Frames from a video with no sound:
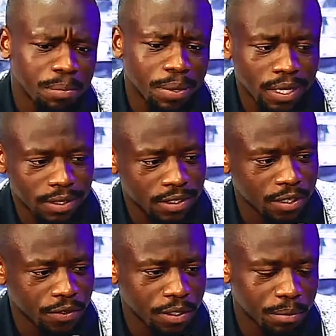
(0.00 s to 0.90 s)

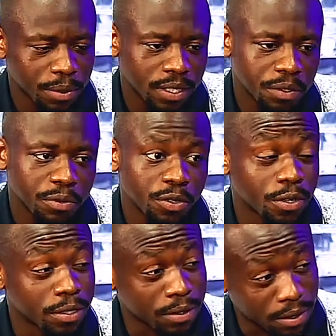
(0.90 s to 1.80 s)
positivity, but give me
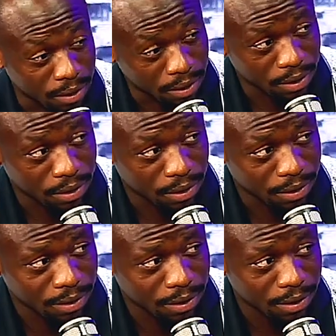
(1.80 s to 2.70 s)
realness.
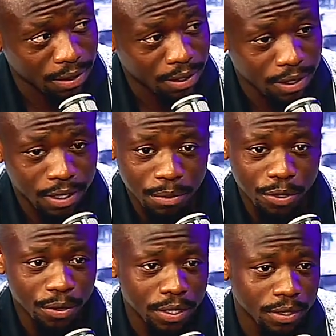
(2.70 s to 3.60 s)
Oh yeah. Give
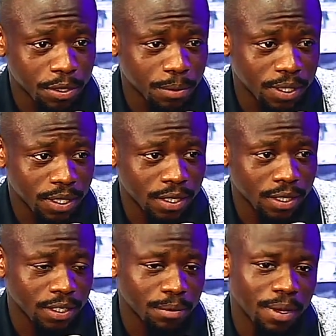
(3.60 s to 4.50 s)
me realness
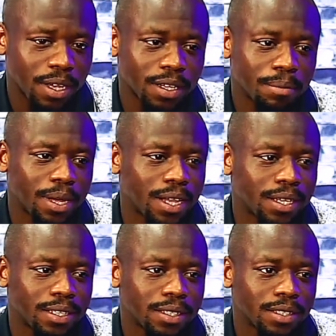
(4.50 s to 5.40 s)
because my my
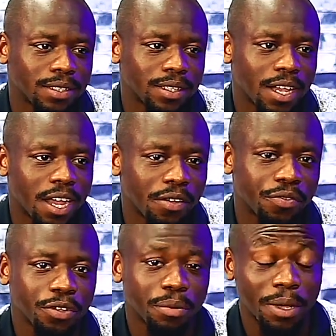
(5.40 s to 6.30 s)
ideas and how I
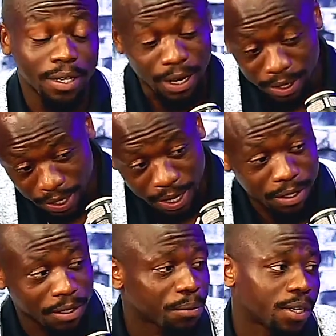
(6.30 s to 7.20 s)
feel might not
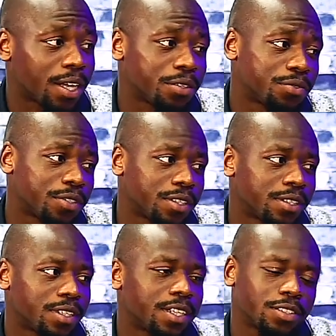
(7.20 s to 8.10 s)
line up with how you
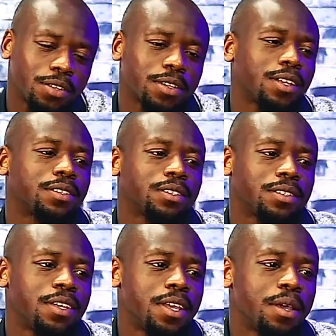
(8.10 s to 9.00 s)
feeling, and that's okay.
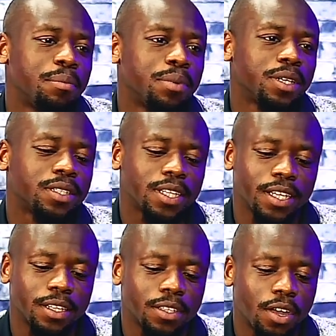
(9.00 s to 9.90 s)
But the
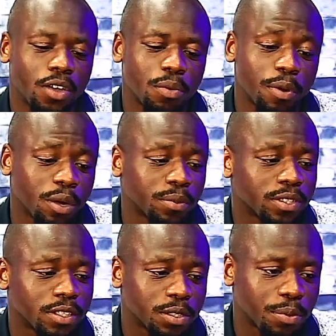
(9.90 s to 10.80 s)
the whole
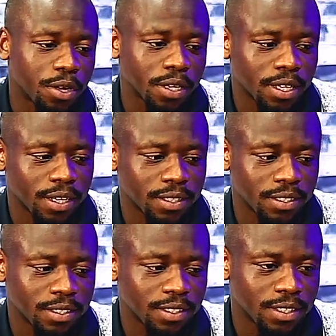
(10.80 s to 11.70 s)
purpose of this podcast
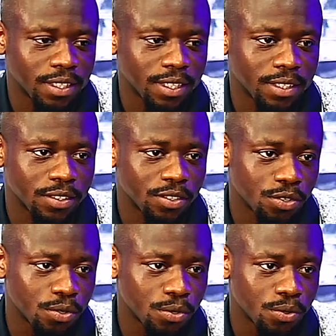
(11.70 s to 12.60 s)
is to get
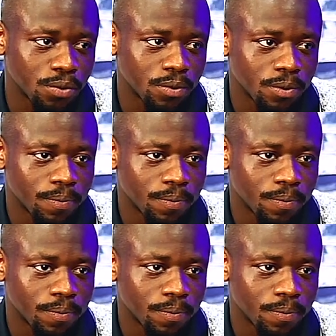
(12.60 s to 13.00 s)
to